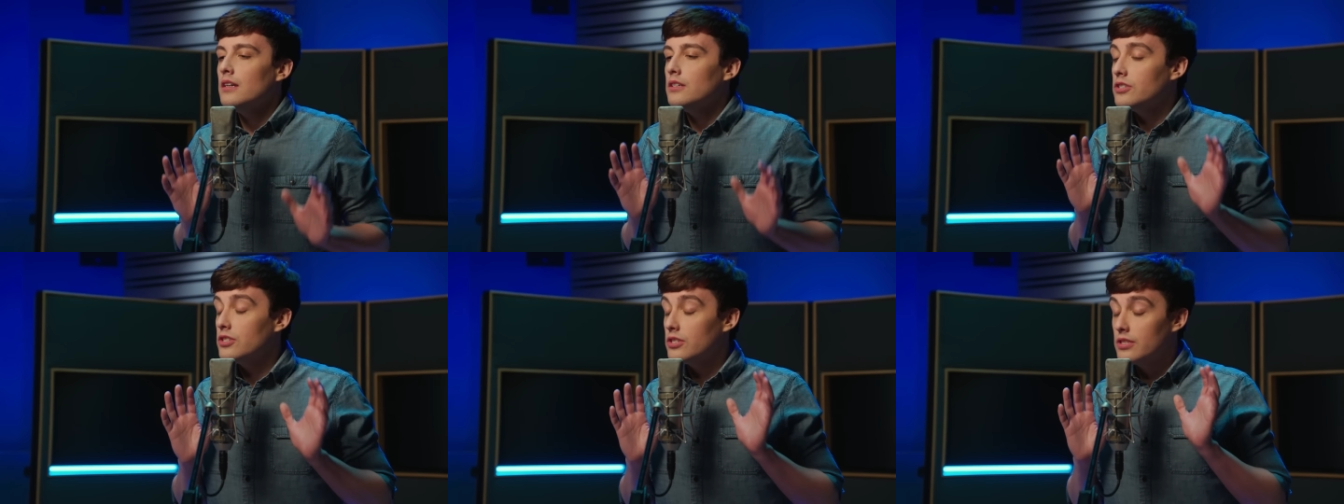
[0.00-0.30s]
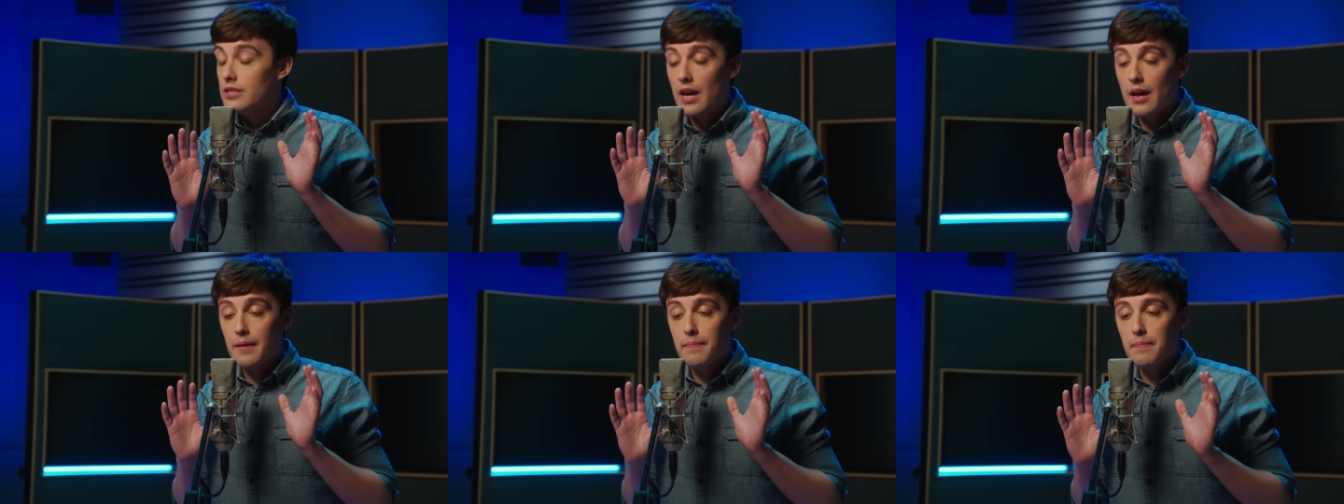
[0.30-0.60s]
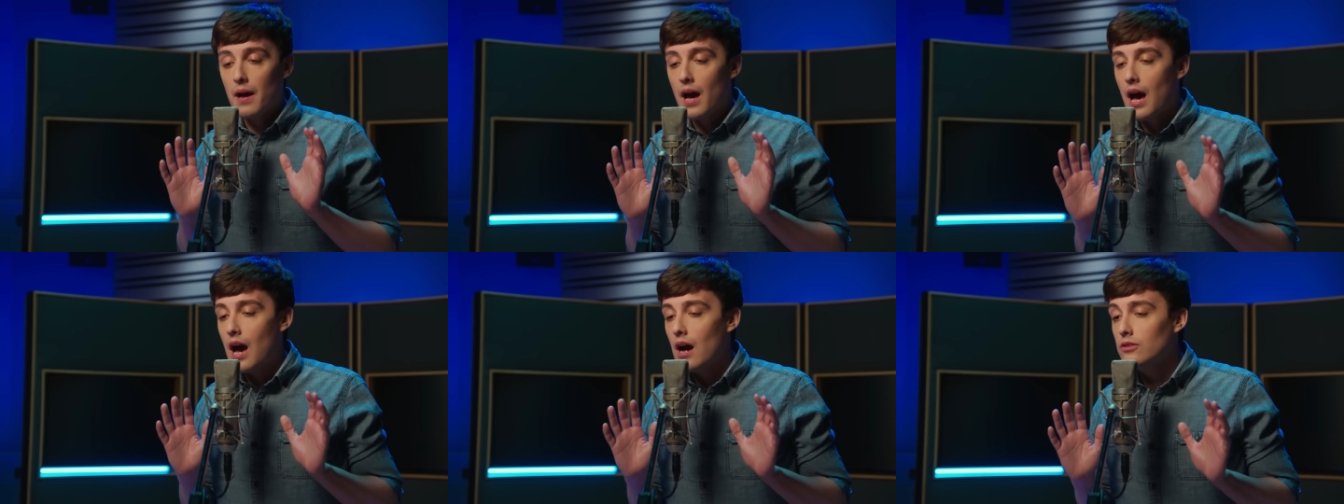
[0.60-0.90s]
Step
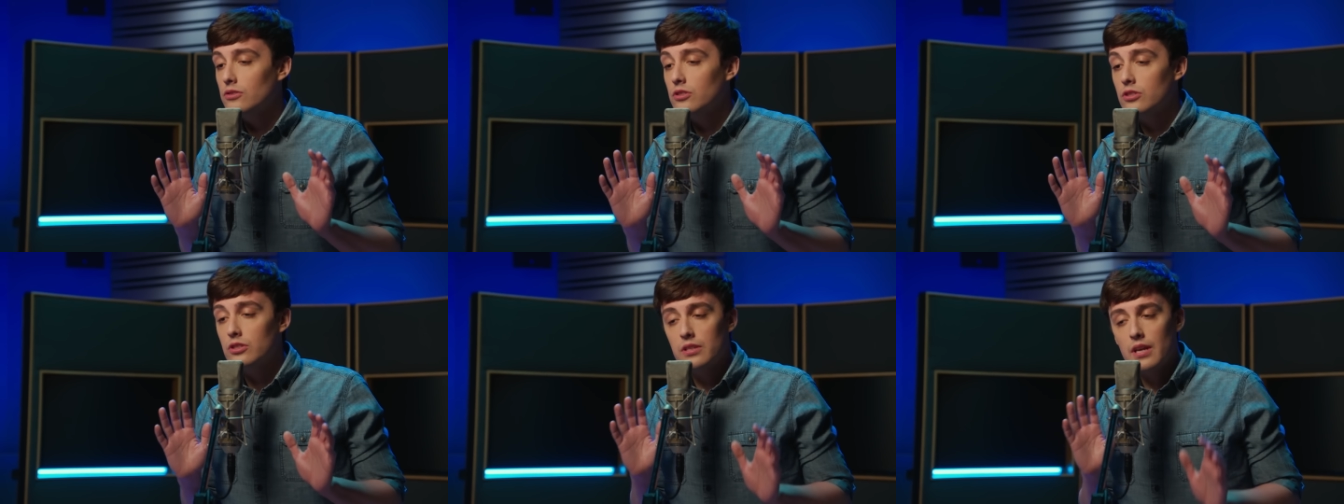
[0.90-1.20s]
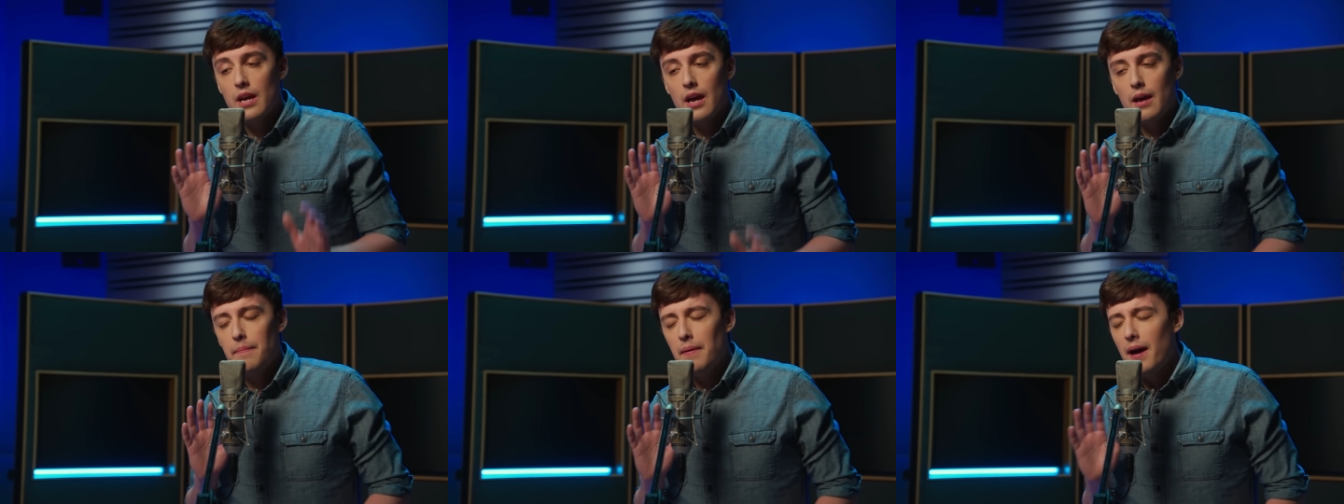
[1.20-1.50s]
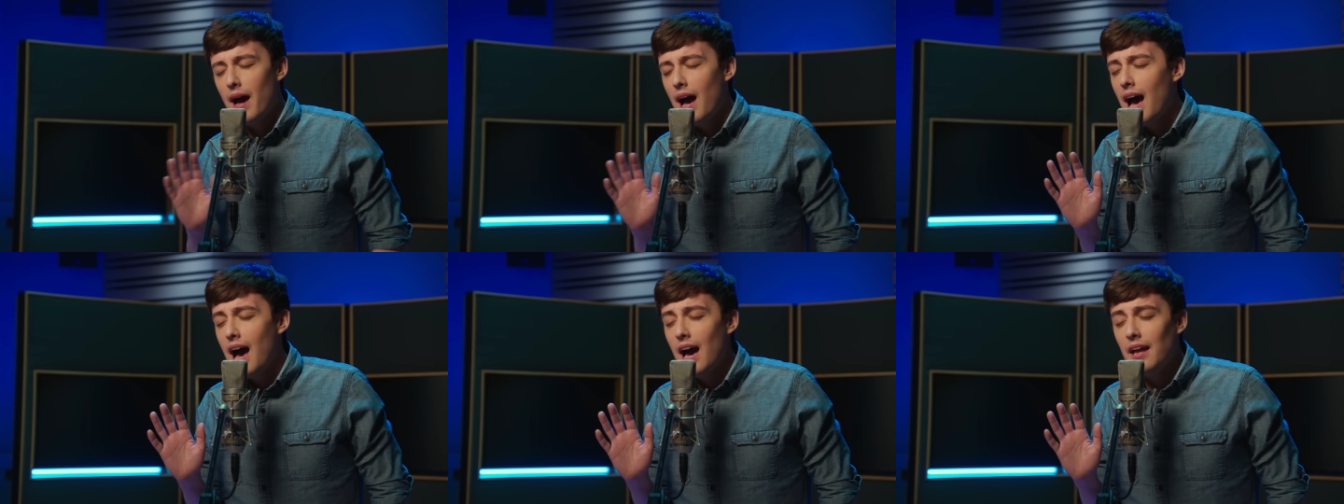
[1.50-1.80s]
out,
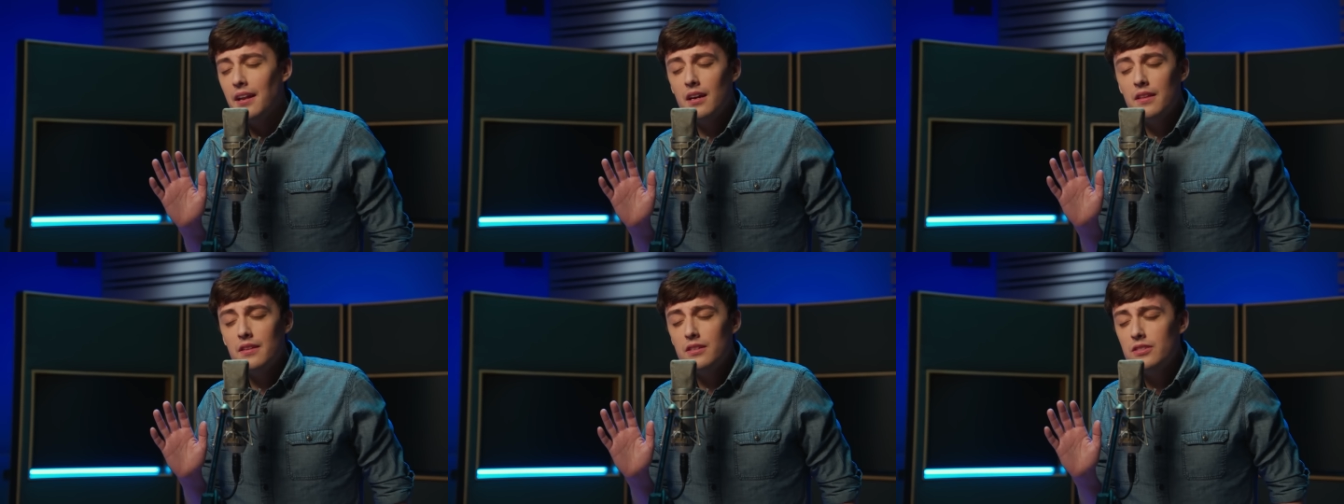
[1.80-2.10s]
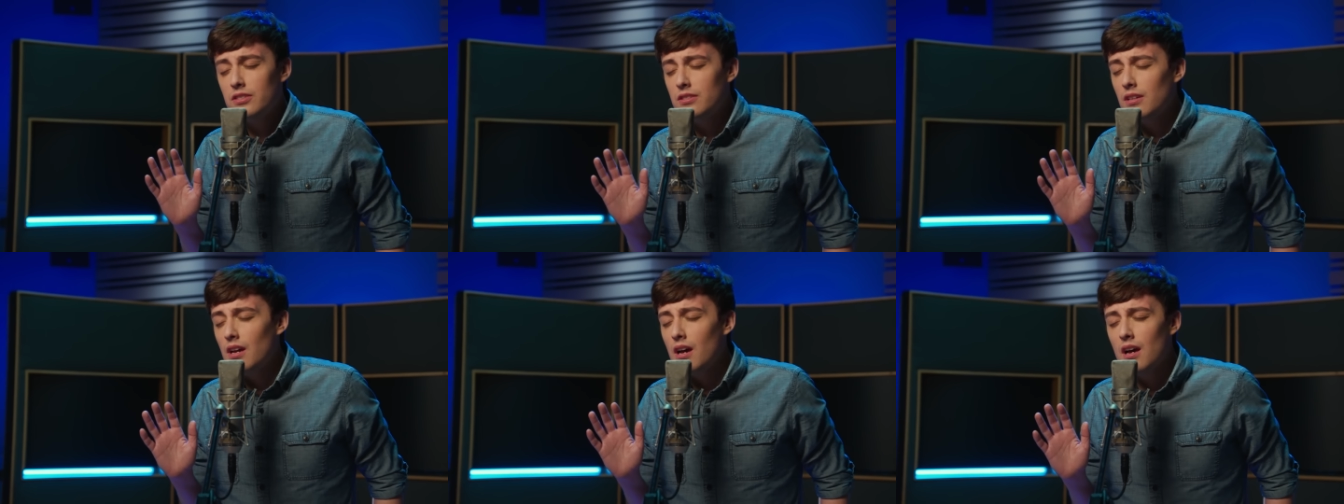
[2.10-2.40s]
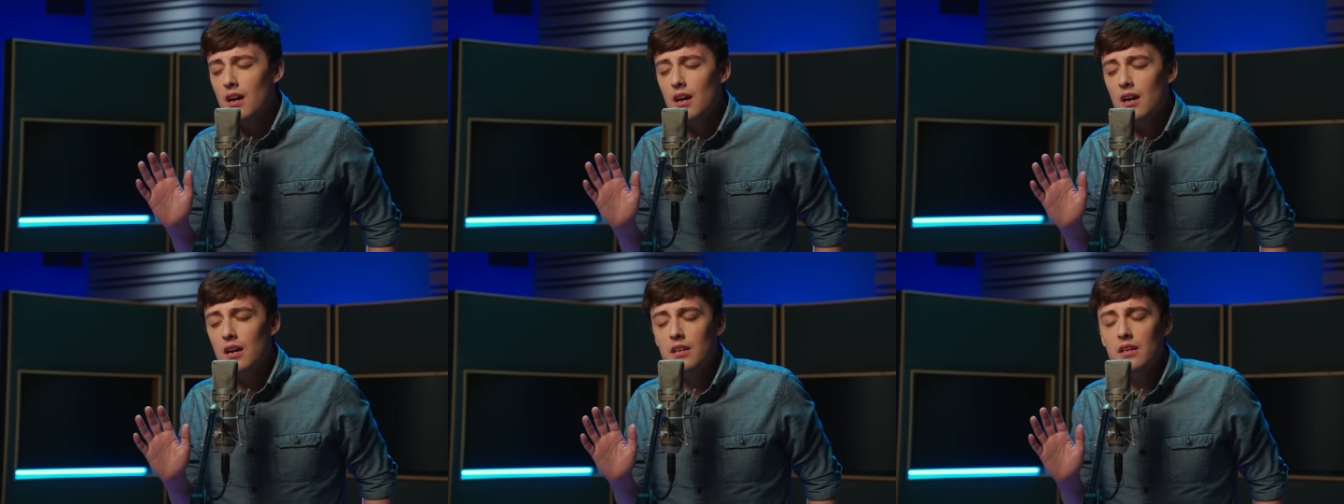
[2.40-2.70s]
step out of the
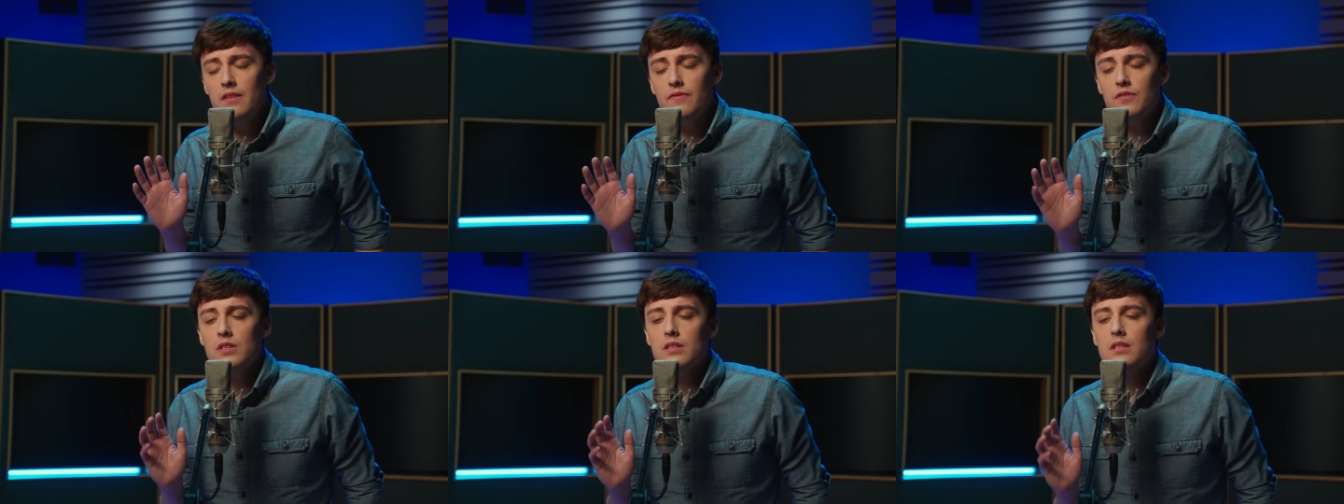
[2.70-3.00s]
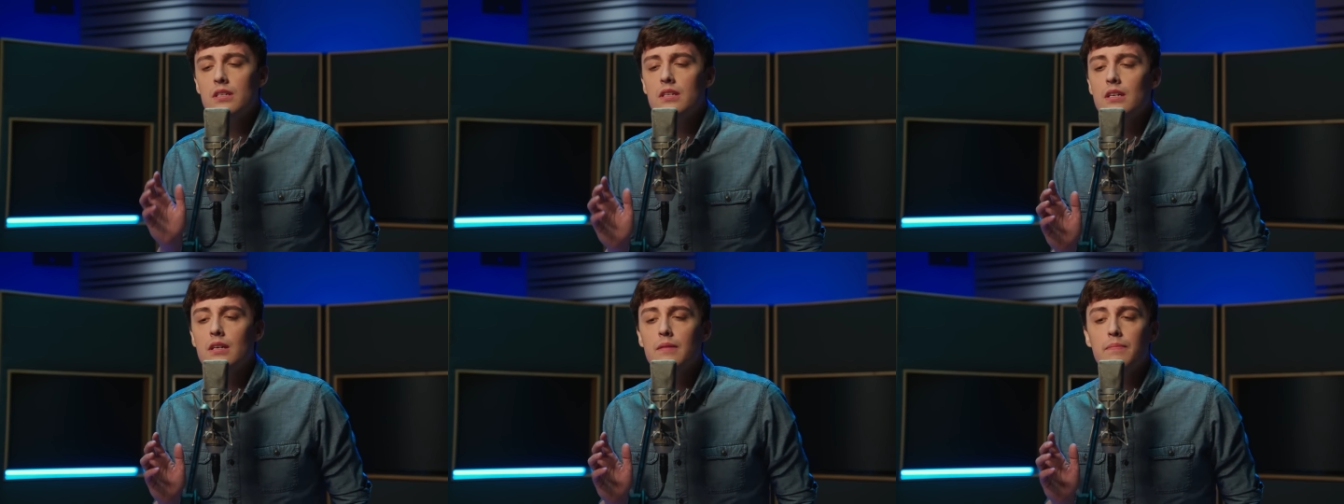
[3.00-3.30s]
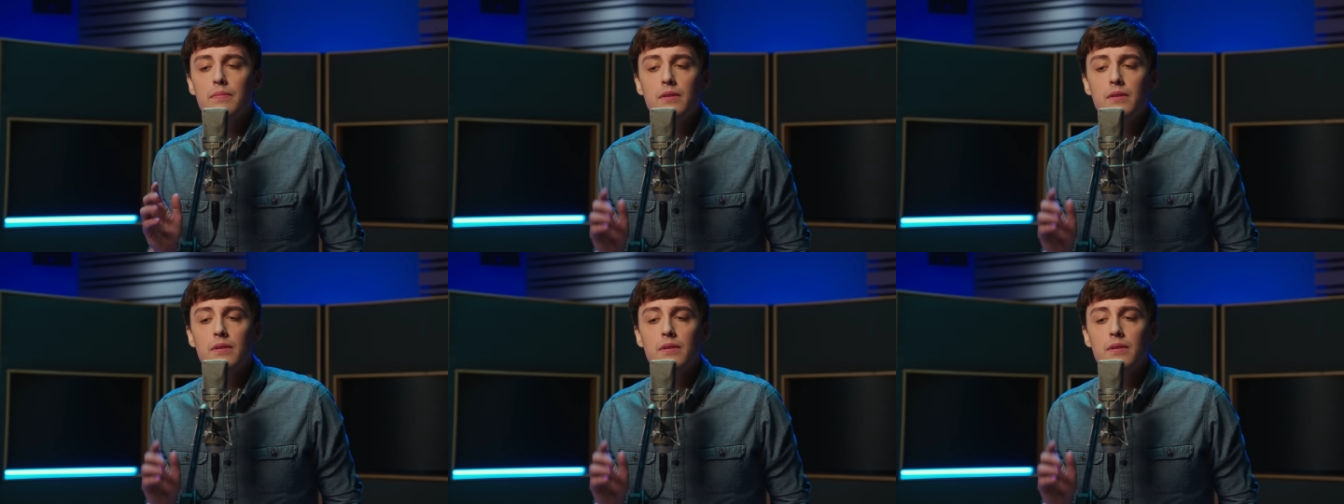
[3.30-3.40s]
sun if you keep